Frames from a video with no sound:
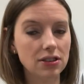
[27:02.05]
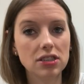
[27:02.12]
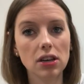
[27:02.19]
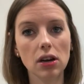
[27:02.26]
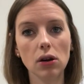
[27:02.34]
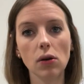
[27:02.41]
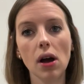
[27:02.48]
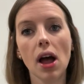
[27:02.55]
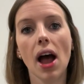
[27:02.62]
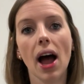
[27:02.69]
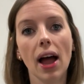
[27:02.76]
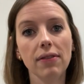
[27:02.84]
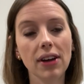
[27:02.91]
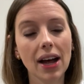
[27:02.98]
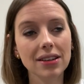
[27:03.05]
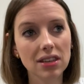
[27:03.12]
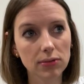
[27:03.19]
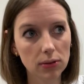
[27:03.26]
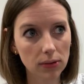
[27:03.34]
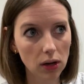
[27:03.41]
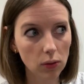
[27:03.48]
So I've had some
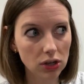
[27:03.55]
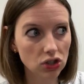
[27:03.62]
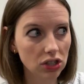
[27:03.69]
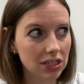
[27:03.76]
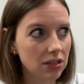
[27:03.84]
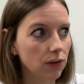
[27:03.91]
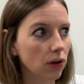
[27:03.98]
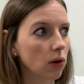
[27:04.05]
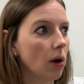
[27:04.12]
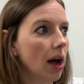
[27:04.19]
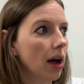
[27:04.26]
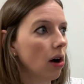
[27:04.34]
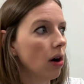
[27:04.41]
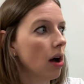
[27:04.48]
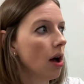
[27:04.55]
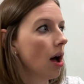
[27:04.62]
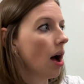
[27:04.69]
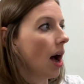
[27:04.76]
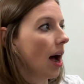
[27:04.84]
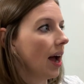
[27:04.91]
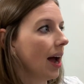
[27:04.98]
on my wish list for a while.
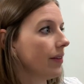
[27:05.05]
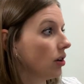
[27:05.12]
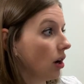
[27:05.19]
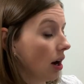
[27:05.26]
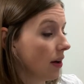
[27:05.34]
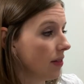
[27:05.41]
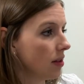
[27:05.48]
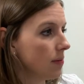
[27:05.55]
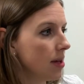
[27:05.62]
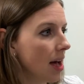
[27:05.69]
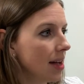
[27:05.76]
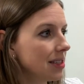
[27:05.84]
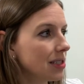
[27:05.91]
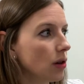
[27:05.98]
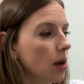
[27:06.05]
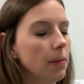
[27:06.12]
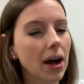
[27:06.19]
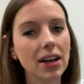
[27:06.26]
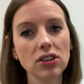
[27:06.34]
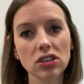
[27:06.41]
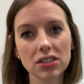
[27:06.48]
I haven't gotten them yet, so I
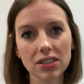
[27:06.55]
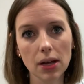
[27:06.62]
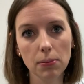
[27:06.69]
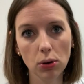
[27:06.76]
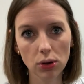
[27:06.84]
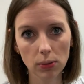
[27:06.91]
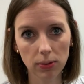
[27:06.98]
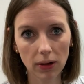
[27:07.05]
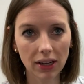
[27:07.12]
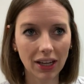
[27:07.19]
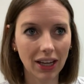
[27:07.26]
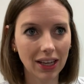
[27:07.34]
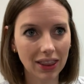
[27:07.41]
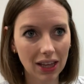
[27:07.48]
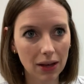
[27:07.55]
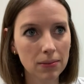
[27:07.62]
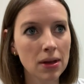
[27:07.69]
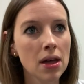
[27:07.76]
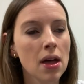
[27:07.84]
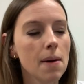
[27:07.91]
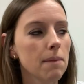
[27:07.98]
might just like pull the plug and get them.
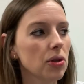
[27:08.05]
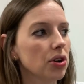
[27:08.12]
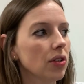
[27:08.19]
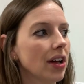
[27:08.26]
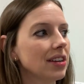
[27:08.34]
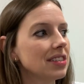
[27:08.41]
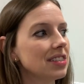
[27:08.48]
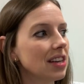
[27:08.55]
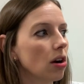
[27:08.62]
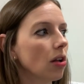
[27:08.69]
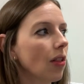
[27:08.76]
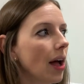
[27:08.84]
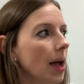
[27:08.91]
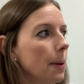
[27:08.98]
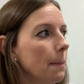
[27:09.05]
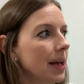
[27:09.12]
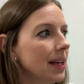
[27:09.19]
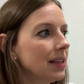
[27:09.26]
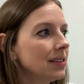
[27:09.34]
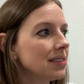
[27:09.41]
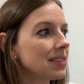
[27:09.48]
But they're like Sterilite
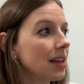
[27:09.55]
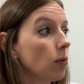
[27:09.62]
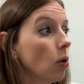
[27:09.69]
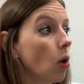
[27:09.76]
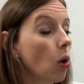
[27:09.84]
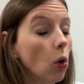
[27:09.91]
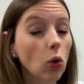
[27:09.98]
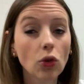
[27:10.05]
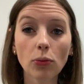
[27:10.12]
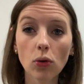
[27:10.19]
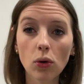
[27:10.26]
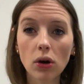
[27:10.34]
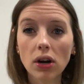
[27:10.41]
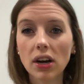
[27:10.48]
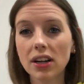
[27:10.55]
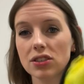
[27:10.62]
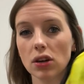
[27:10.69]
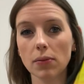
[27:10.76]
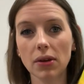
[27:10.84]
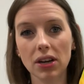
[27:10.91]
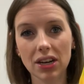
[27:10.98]
bins that will hold more. And
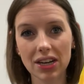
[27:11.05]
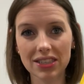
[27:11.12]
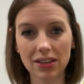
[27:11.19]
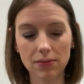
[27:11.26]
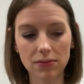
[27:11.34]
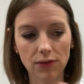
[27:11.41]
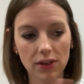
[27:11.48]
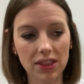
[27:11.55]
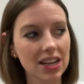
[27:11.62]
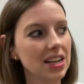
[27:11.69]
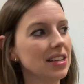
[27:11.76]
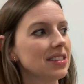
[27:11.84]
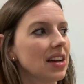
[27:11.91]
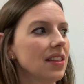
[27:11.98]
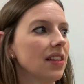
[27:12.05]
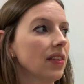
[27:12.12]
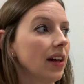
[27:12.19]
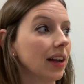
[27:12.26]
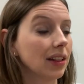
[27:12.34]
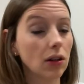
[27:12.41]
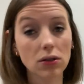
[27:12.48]
so I'm gonna need some for these and then
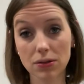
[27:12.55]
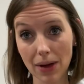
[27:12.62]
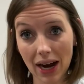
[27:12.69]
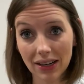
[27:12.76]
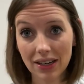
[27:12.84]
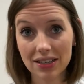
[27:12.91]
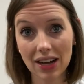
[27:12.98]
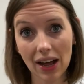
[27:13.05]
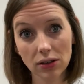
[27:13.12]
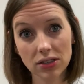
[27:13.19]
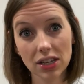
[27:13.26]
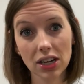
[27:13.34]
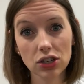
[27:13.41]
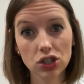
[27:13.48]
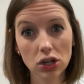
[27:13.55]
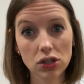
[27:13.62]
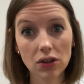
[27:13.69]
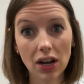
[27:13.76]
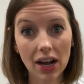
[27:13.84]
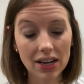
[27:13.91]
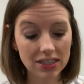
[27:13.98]
like those magnet tiles that I showed you
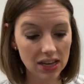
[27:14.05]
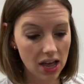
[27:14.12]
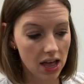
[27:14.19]
guys.